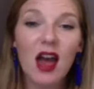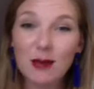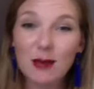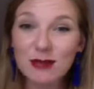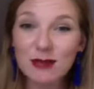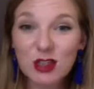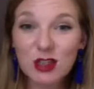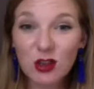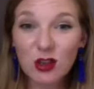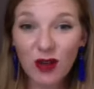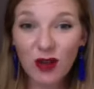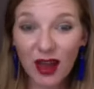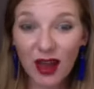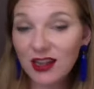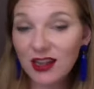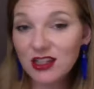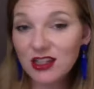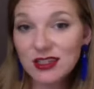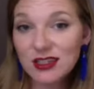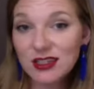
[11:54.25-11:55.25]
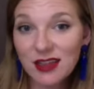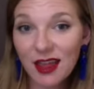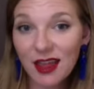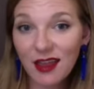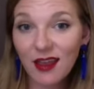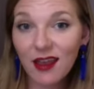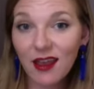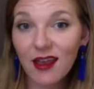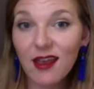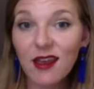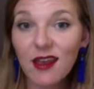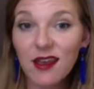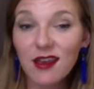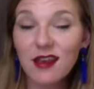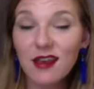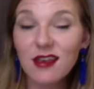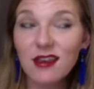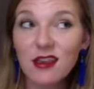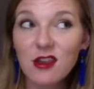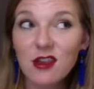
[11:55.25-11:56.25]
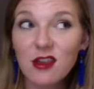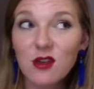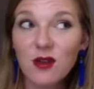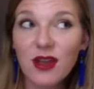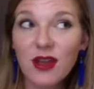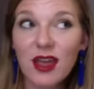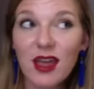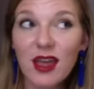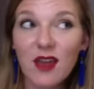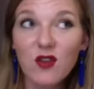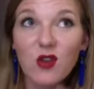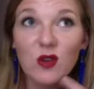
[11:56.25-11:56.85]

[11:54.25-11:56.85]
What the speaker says: So you kind of just, like, if